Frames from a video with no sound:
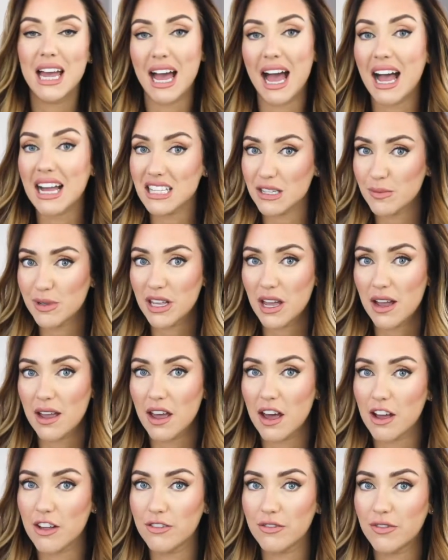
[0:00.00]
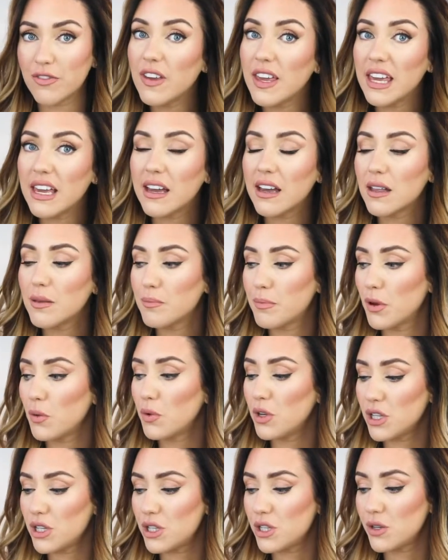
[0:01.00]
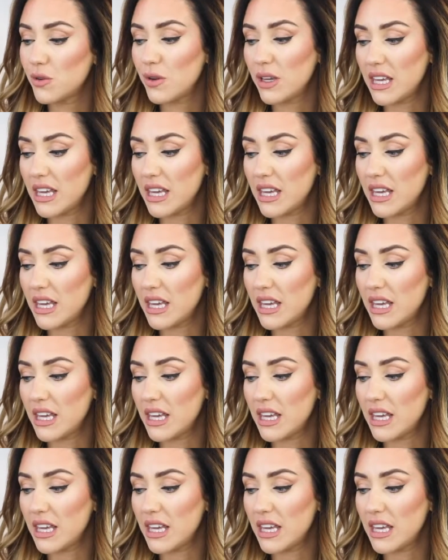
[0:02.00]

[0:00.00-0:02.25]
Adam and I aren't vegan, but we do